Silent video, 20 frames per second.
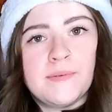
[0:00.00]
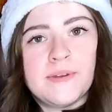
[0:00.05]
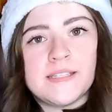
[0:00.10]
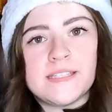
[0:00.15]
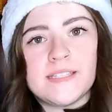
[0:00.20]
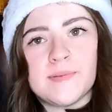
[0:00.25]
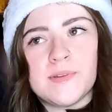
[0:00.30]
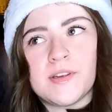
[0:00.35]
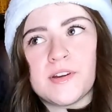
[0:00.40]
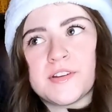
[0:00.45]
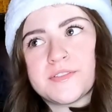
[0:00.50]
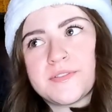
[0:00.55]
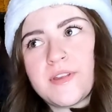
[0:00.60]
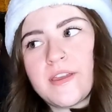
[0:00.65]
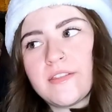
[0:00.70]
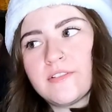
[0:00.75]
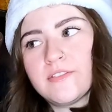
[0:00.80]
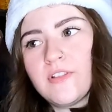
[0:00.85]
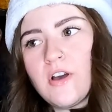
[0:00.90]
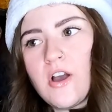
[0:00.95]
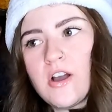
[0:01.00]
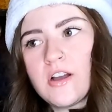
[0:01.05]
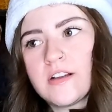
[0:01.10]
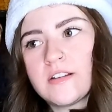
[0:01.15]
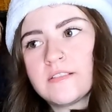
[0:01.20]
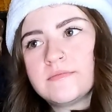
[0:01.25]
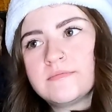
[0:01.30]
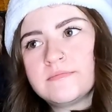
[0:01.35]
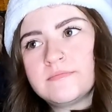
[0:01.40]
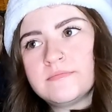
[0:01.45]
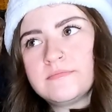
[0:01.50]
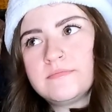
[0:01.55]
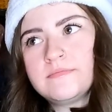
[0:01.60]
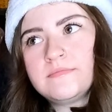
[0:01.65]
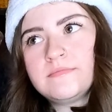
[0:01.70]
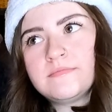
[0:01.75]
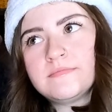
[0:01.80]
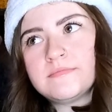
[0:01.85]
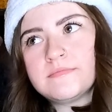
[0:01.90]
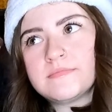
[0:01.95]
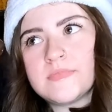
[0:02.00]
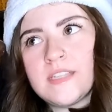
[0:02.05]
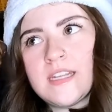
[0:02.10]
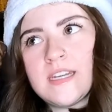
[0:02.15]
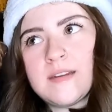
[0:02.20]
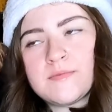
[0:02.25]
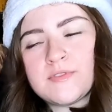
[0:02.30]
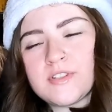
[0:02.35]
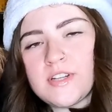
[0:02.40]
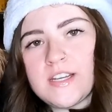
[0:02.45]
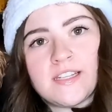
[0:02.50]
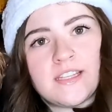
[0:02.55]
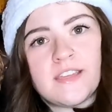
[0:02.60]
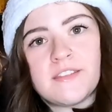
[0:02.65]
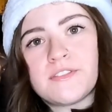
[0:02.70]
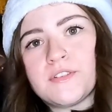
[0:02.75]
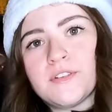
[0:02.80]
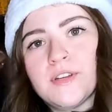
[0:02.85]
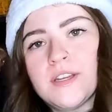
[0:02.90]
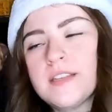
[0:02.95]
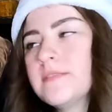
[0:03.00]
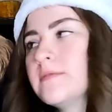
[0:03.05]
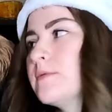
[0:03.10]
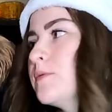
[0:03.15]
my TBR is rather long, and I'm trying to get through it.